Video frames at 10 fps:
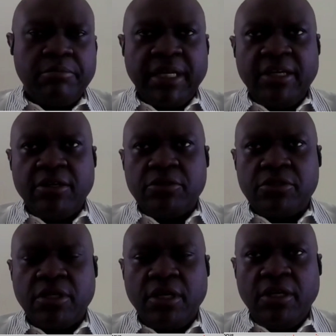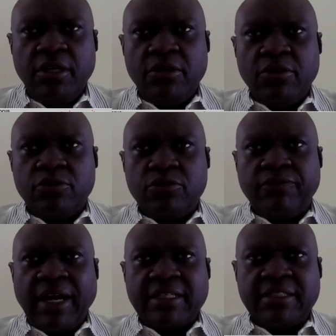millions,
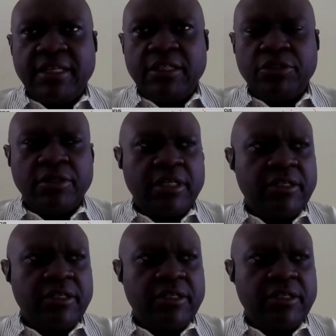to vaccination.